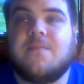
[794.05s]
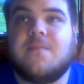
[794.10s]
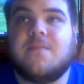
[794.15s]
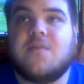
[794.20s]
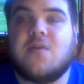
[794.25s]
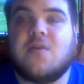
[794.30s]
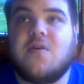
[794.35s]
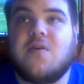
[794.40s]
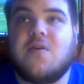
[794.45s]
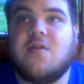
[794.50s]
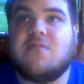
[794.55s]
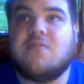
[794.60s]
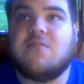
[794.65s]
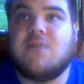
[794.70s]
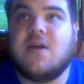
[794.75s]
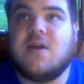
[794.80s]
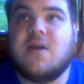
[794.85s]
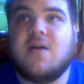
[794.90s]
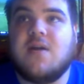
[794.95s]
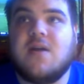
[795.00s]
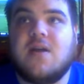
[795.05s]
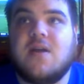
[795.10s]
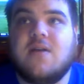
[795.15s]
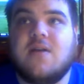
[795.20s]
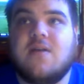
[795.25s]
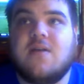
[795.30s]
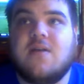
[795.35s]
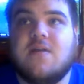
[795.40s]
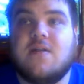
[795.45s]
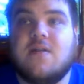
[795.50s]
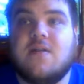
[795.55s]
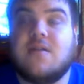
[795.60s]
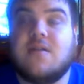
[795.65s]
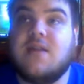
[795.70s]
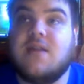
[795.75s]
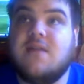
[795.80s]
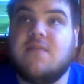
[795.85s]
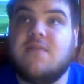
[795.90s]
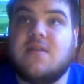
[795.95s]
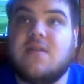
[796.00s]
Salisbury.
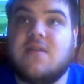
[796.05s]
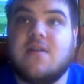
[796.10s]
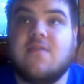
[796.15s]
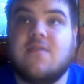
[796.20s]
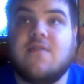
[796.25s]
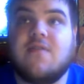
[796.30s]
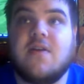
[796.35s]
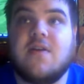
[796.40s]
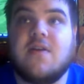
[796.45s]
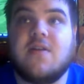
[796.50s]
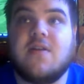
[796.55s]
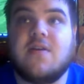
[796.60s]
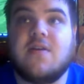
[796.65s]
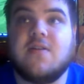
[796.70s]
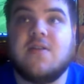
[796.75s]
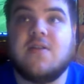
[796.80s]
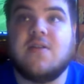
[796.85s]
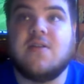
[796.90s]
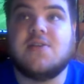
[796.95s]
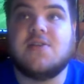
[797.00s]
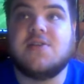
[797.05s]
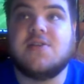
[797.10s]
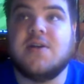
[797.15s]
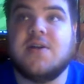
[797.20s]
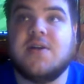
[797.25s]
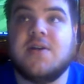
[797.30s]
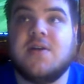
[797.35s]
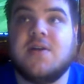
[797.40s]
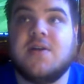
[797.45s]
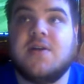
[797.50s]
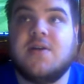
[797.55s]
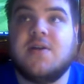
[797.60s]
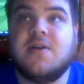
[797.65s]
Stevenson's fairly good this year.